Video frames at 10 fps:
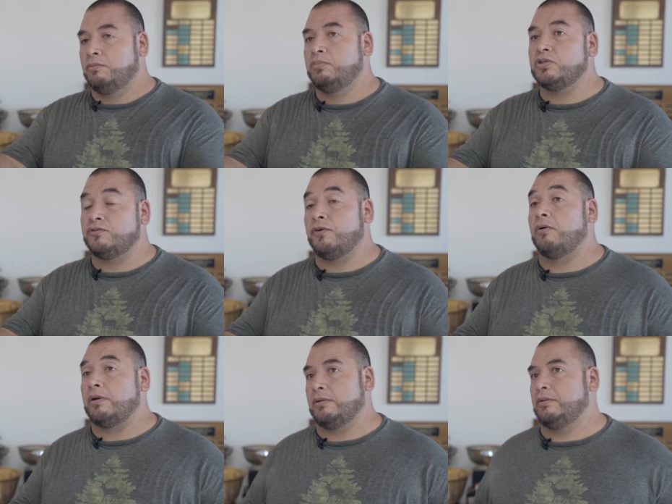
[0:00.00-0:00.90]
push
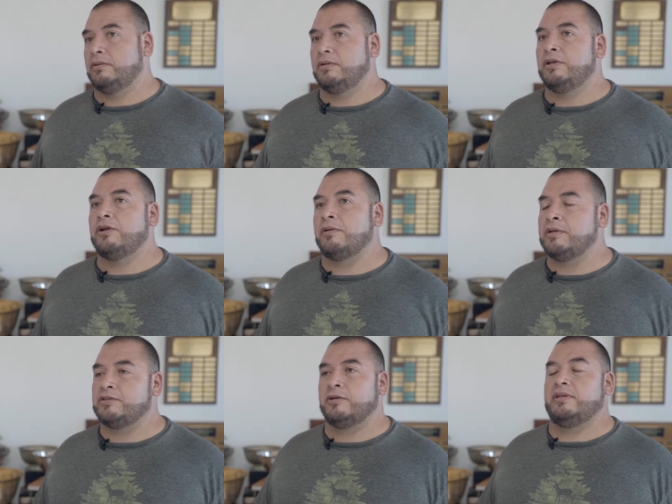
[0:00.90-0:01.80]
forward. You know what I
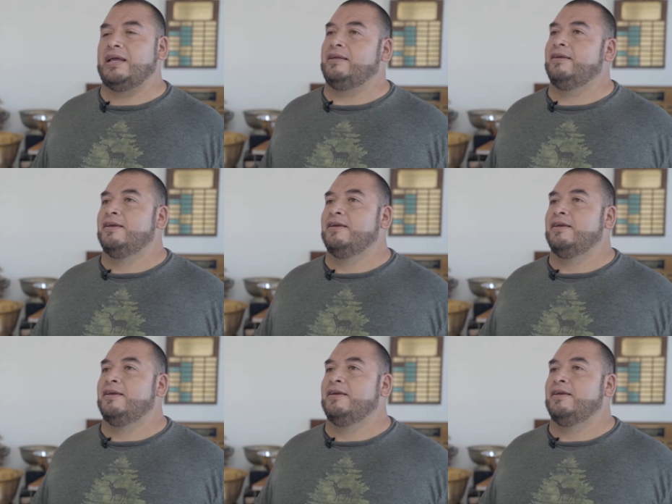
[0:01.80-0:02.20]
mean? So like,